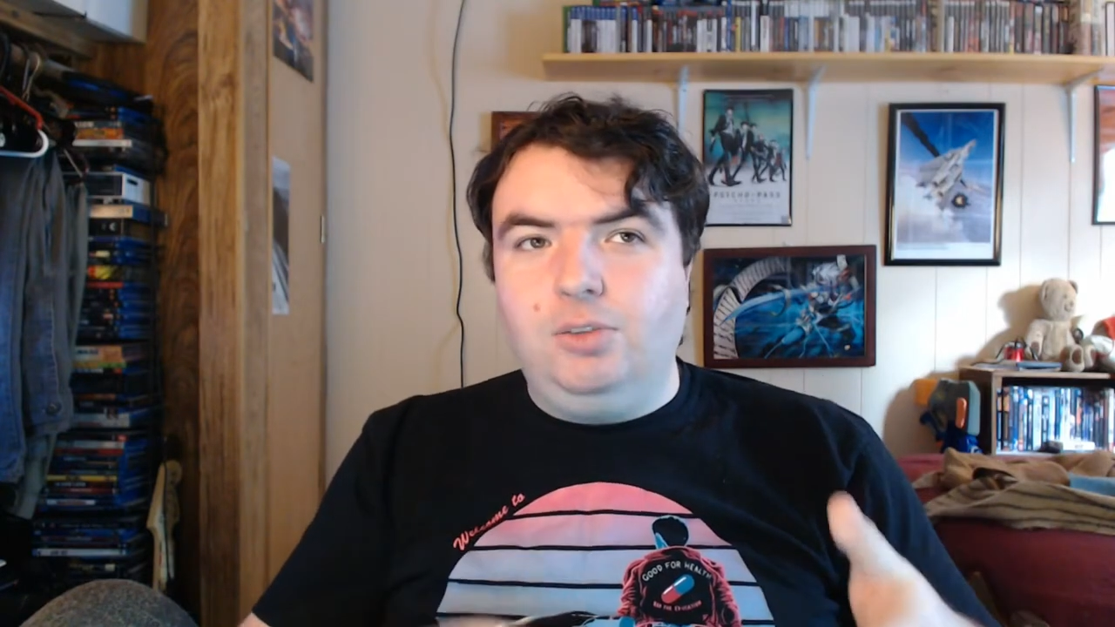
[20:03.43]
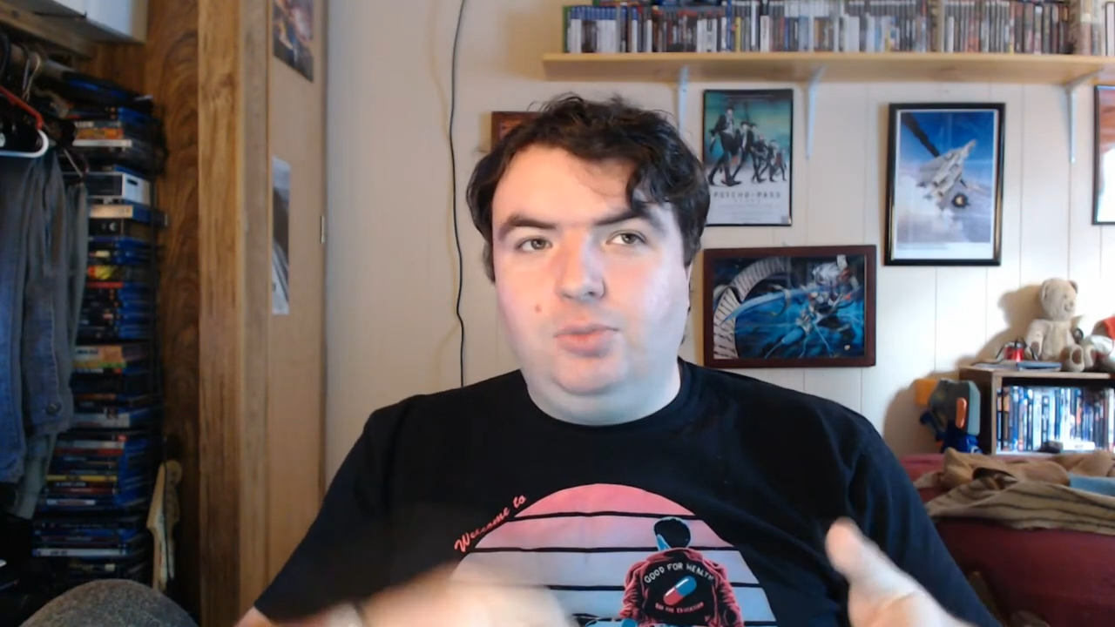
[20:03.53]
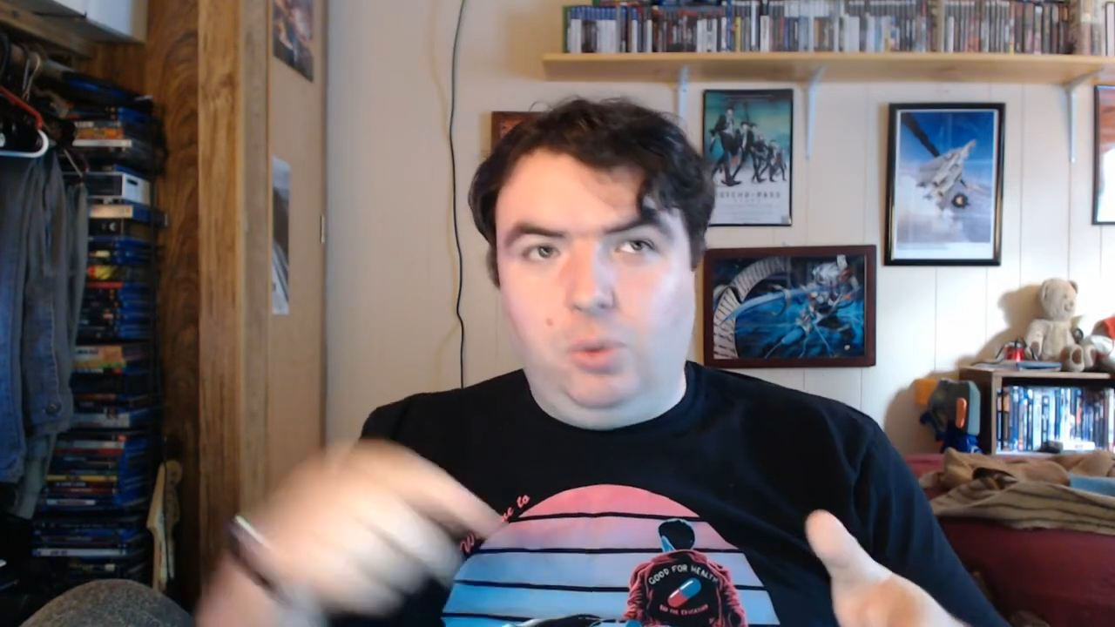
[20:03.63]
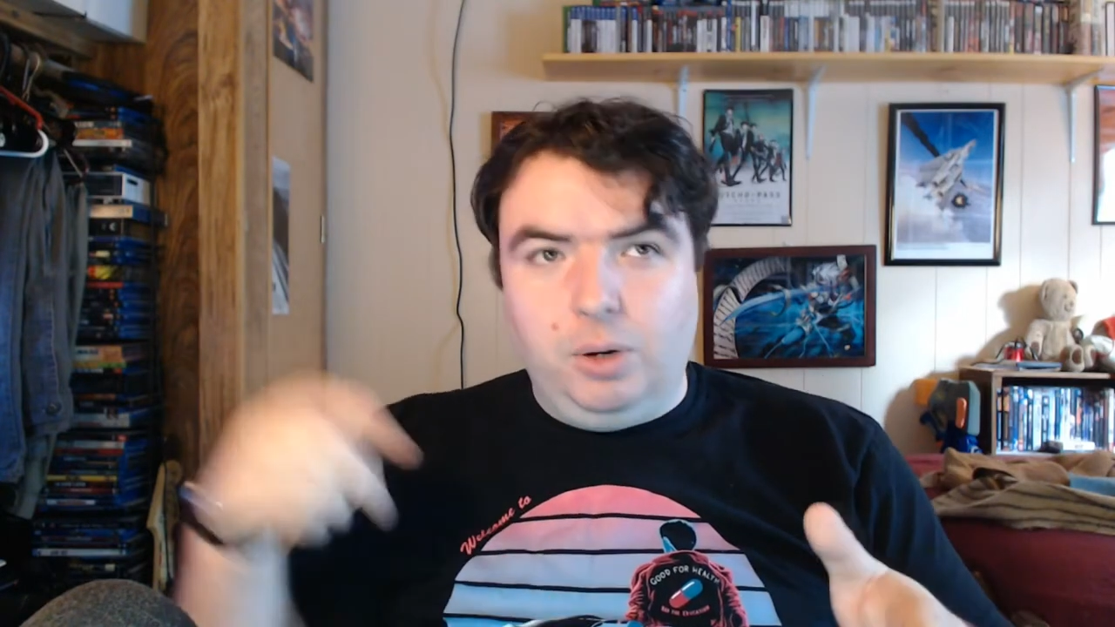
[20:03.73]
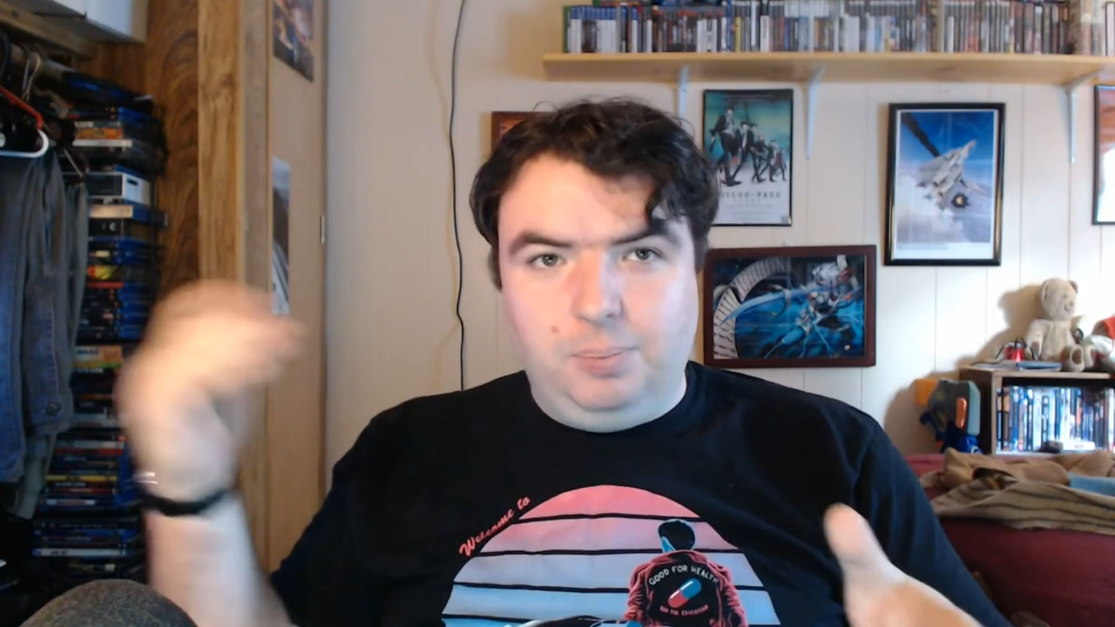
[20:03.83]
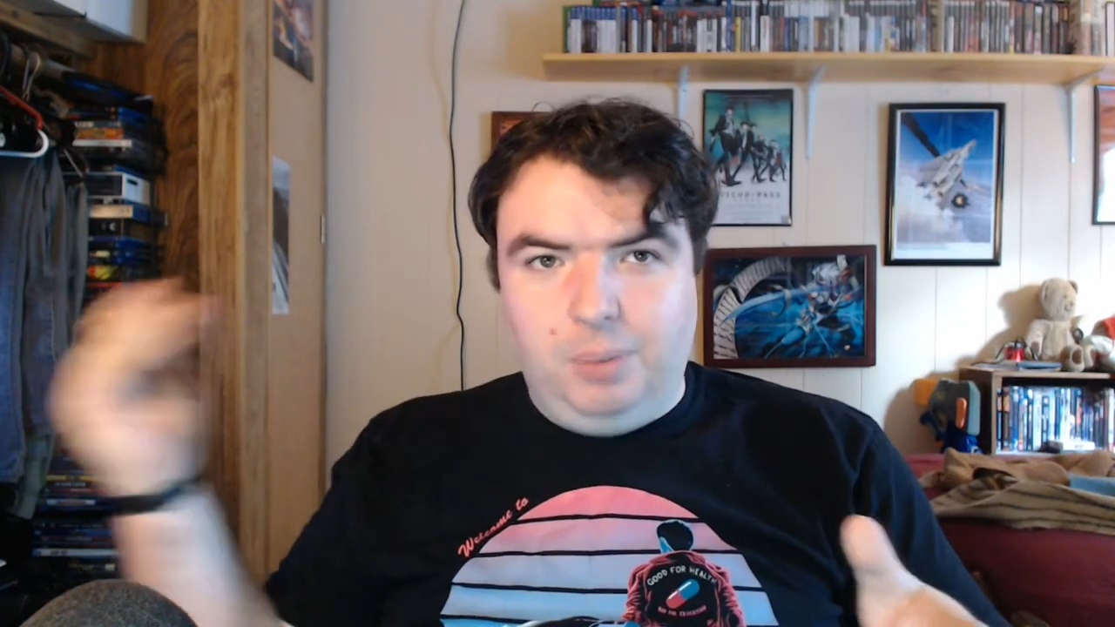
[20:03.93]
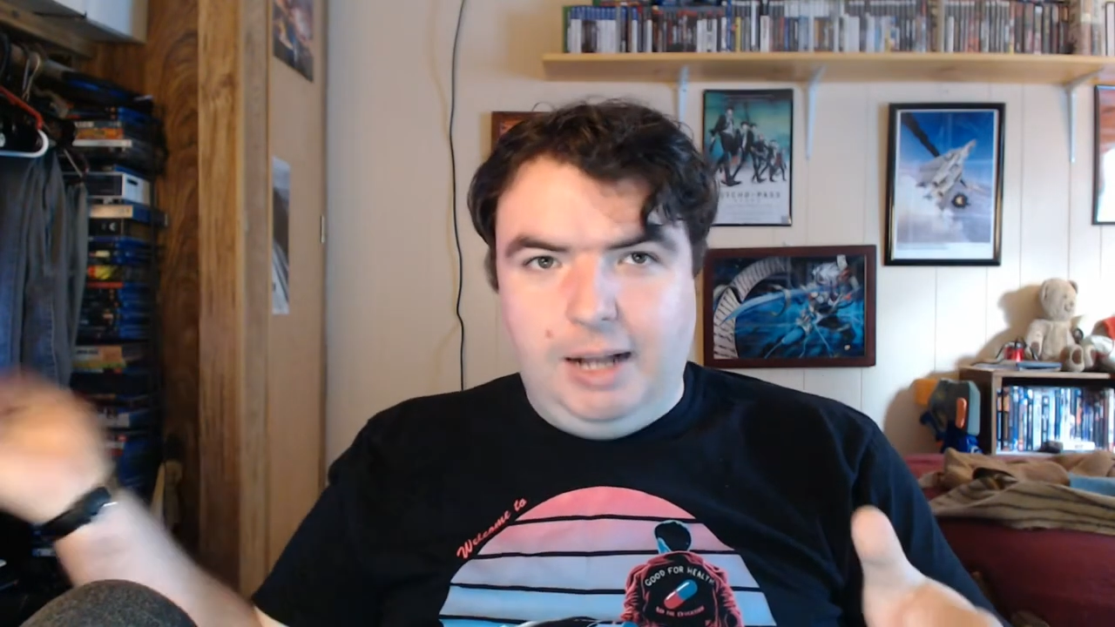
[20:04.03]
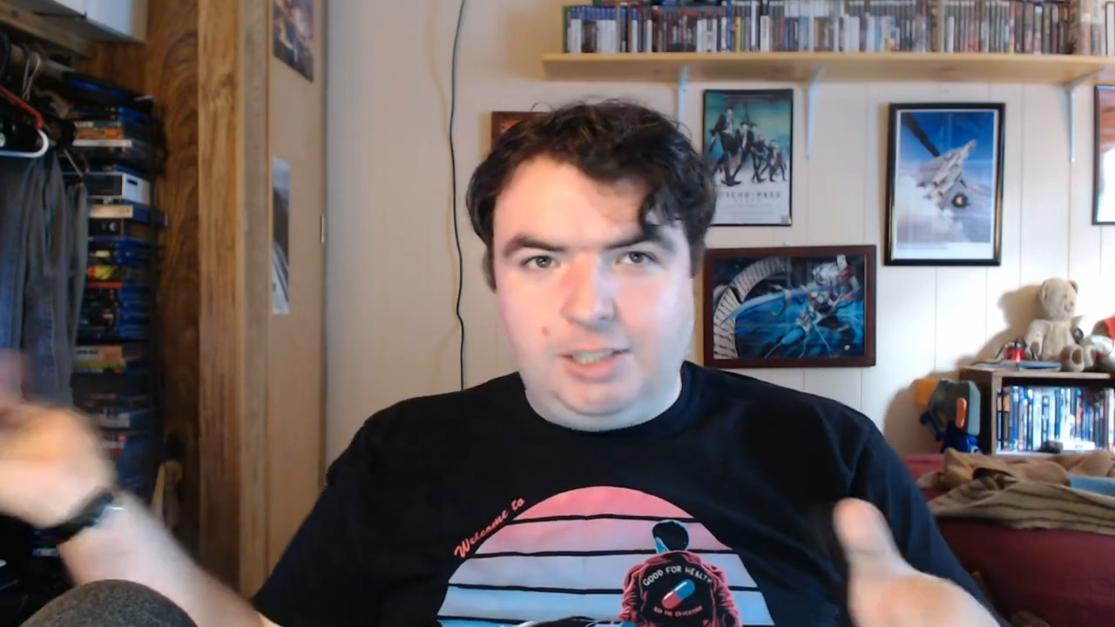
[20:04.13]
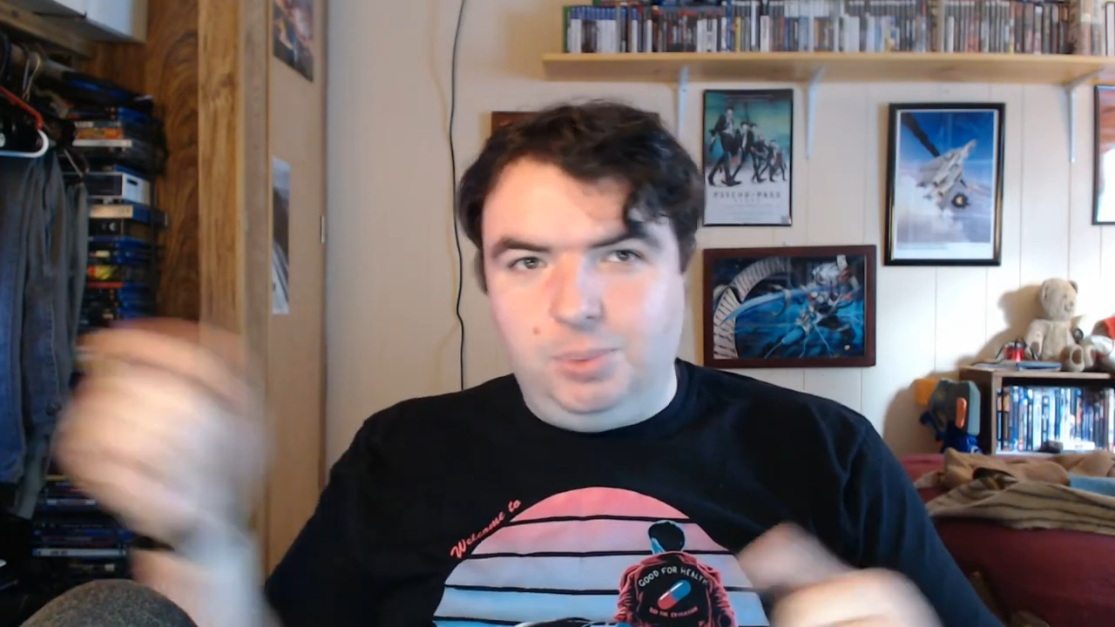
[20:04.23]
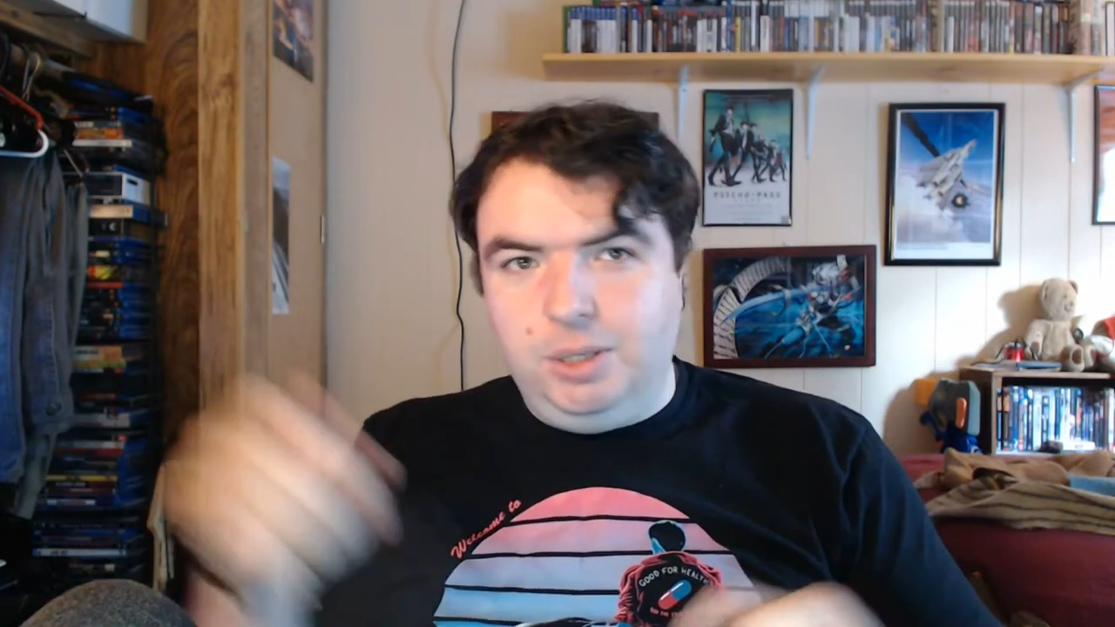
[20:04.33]
for and
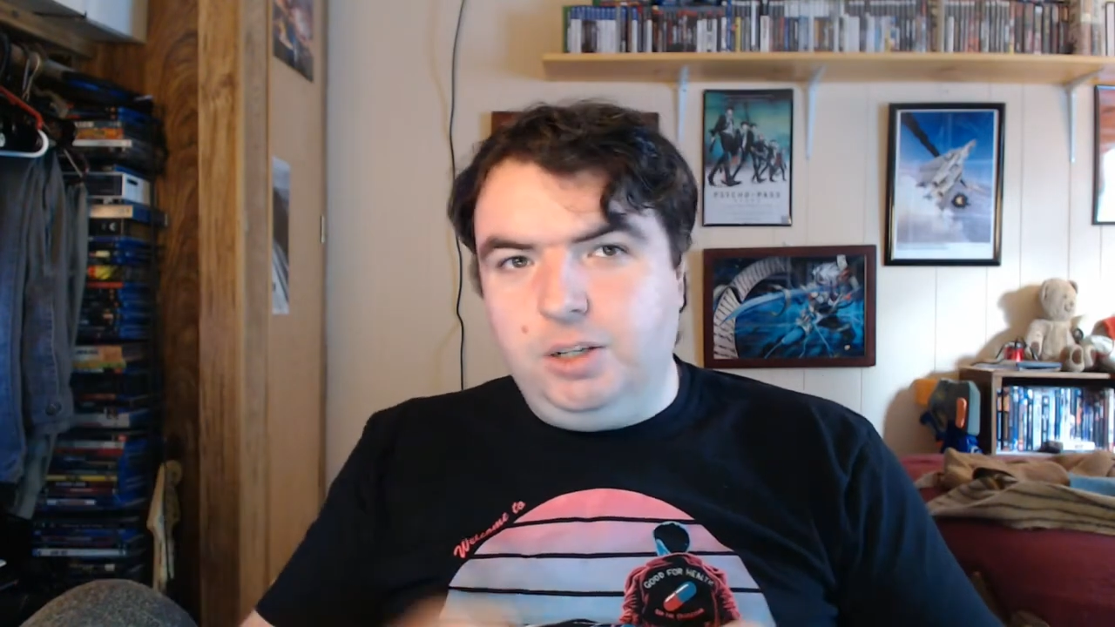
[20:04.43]
possibly